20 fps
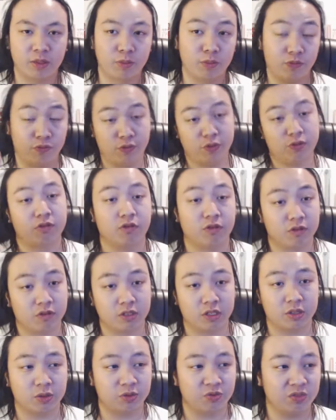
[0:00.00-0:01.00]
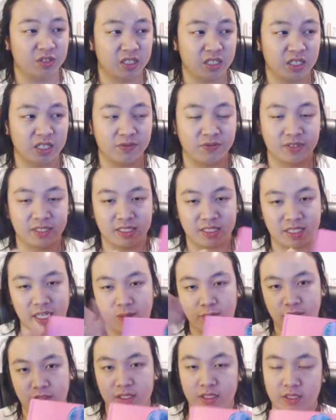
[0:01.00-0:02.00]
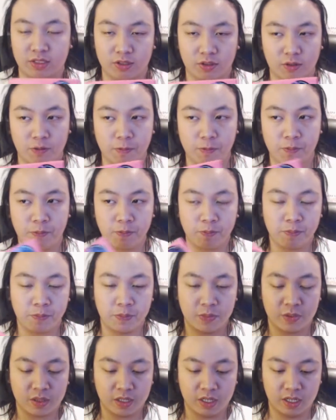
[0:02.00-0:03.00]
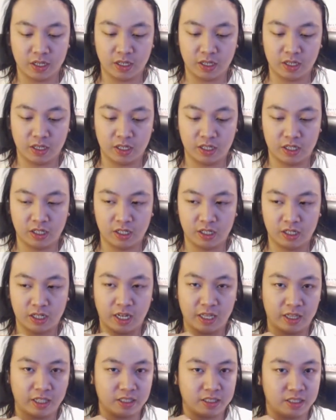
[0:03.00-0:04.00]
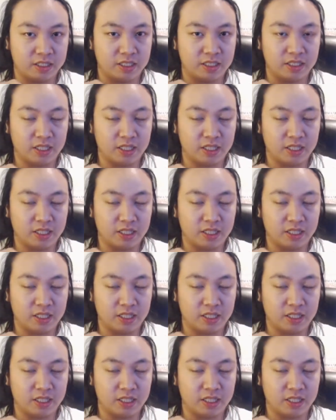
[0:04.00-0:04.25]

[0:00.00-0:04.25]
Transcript: before girl crush was really even established as a term. I think this is